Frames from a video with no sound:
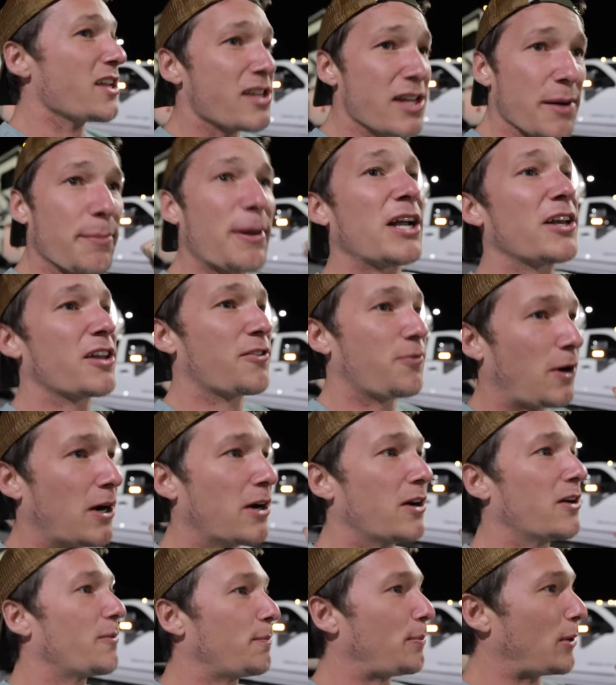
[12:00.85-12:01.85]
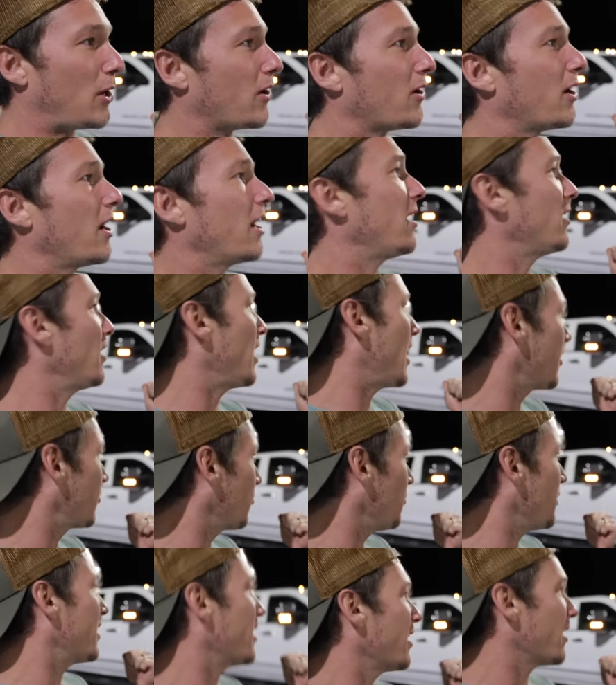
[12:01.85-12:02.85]
is about as far apart as
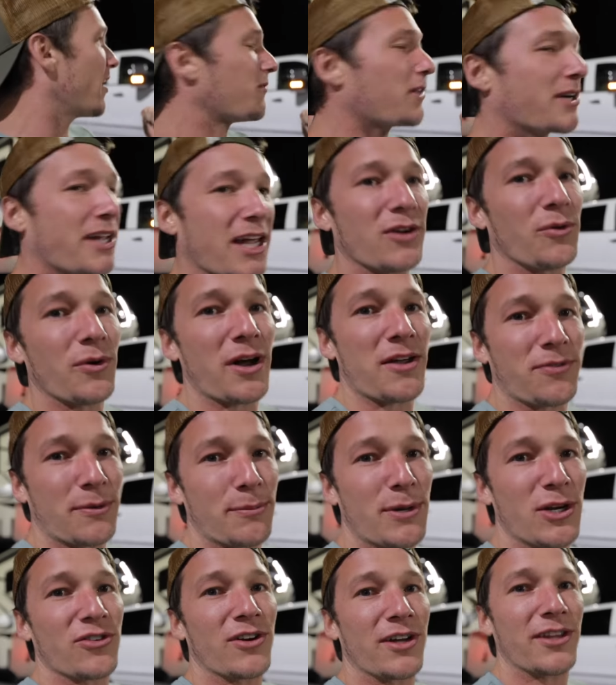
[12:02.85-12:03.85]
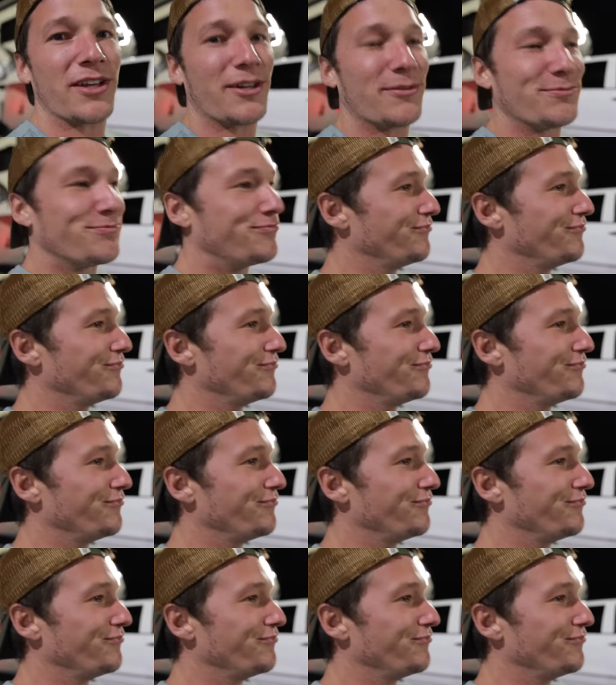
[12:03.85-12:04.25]
we can ever get away from each other.